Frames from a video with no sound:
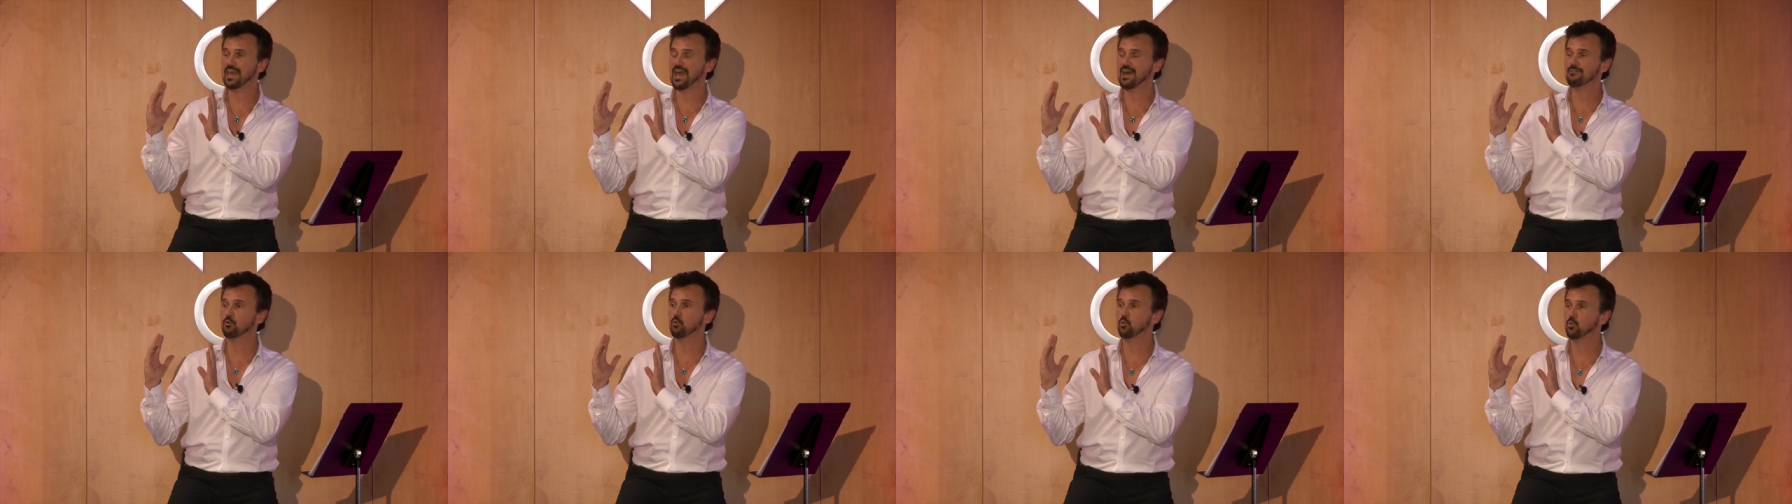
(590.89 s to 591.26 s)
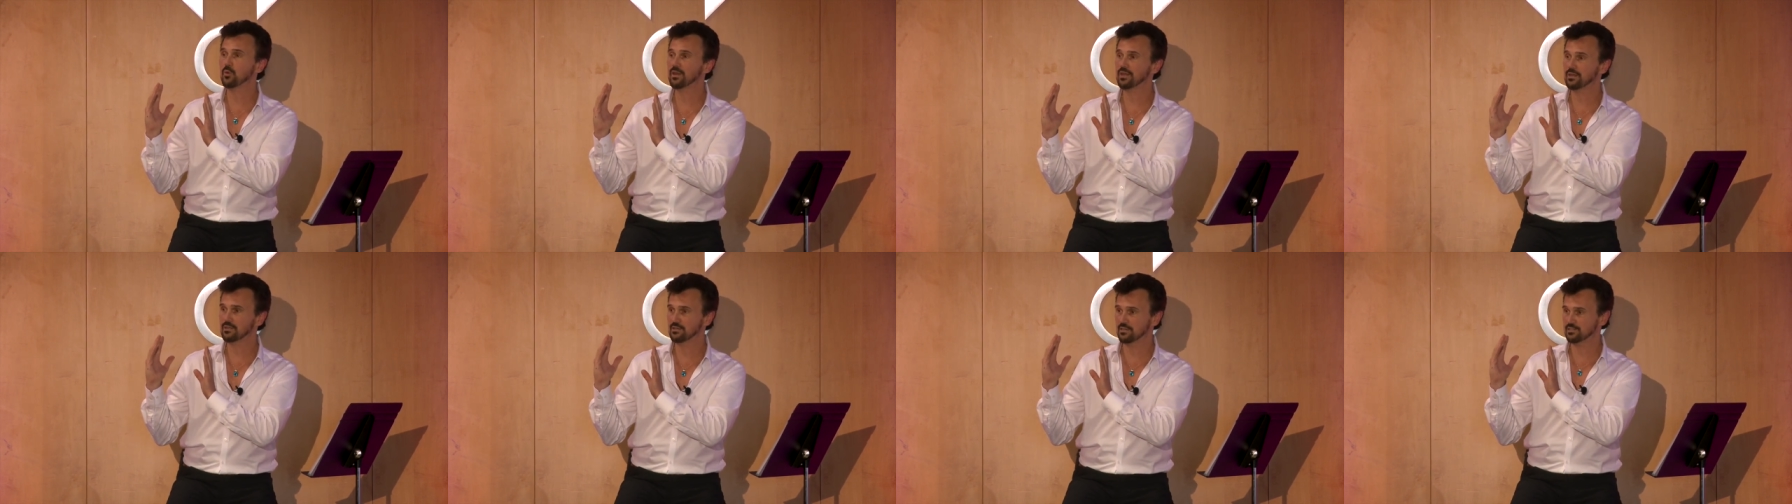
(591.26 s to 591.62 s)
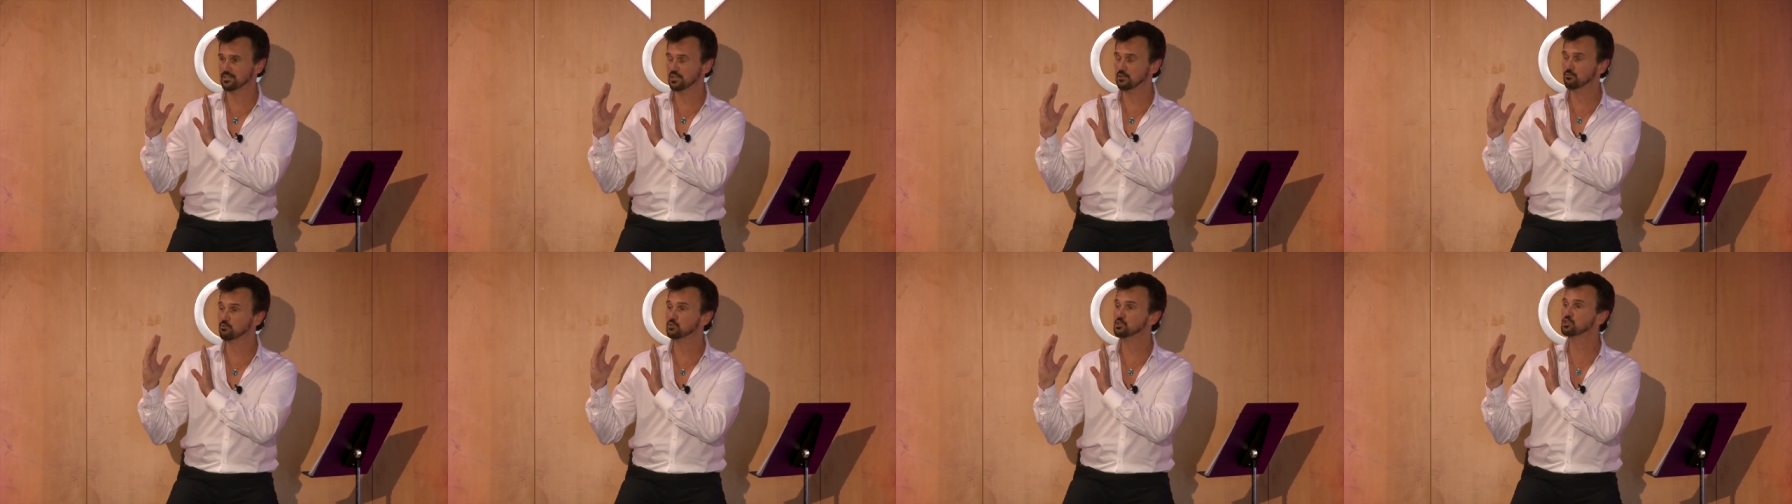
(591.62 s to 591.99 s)
have a
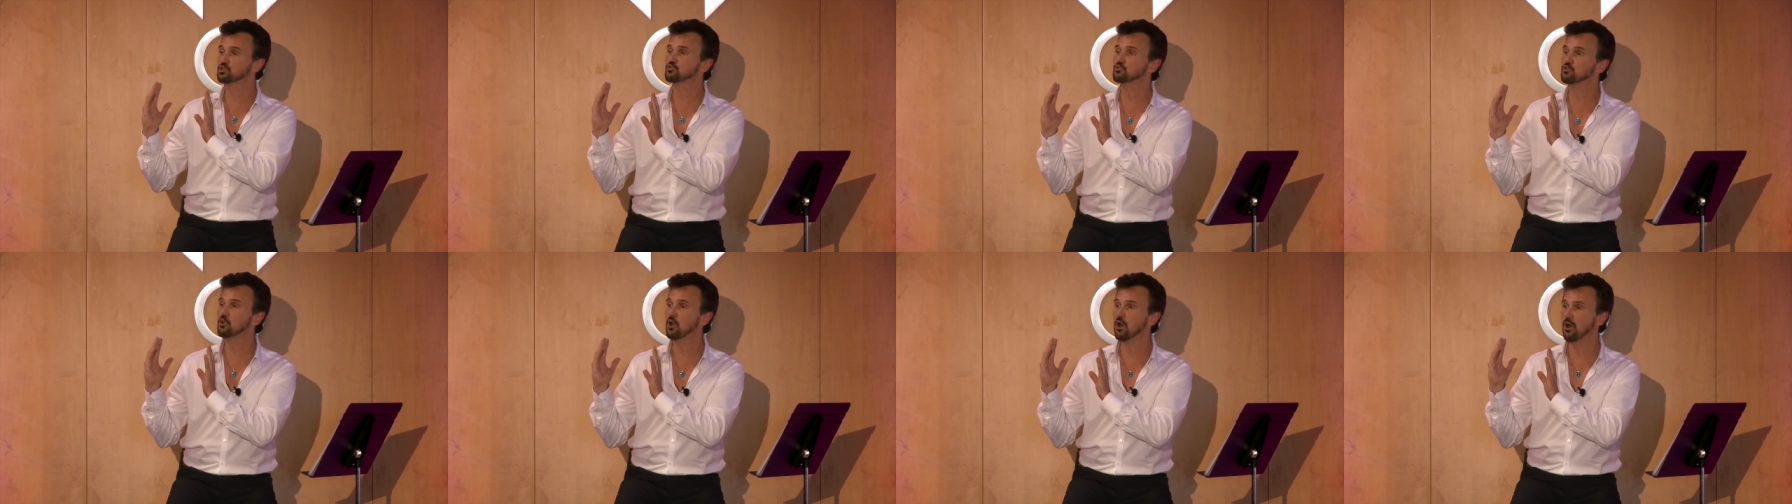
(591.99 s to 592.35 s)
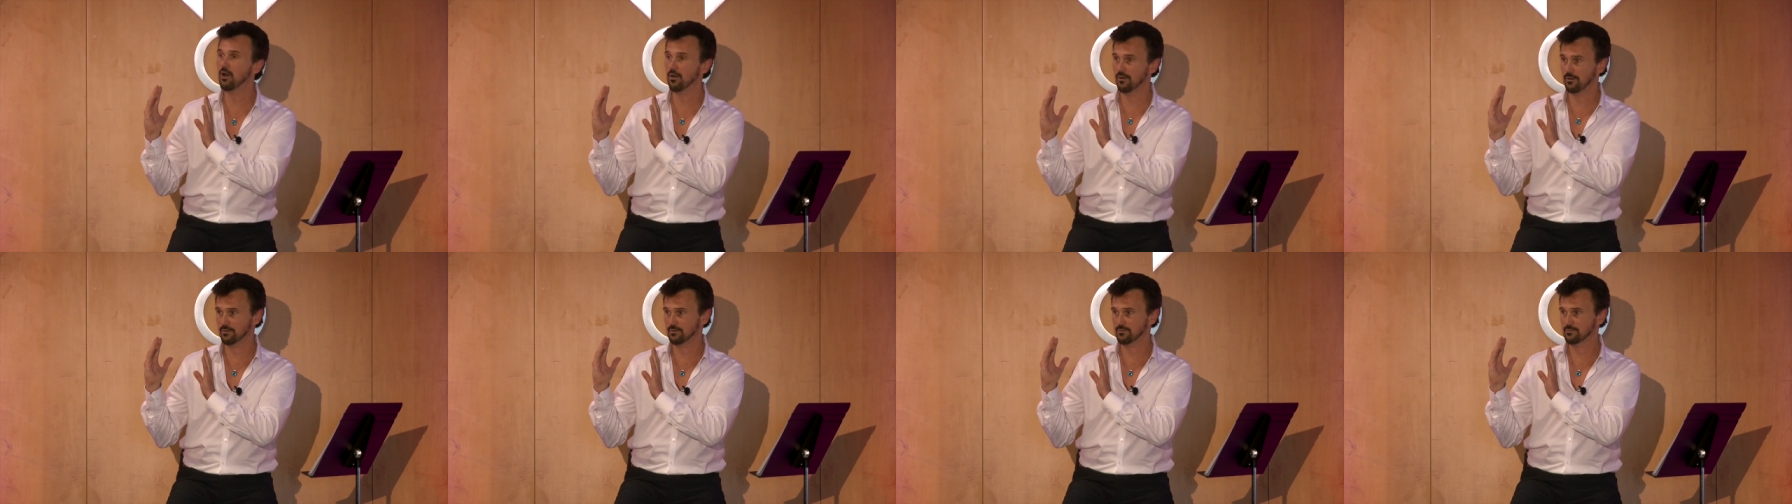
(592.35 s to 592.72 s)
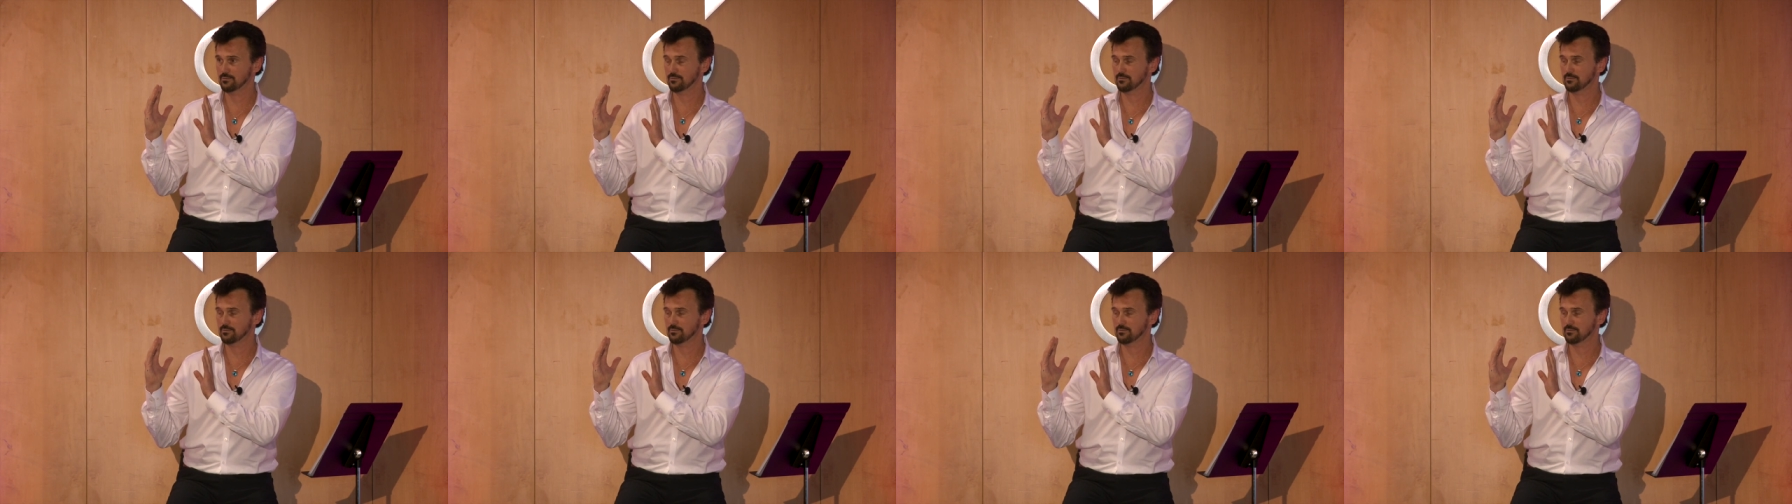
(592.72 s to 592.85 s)
weakness, it was strong.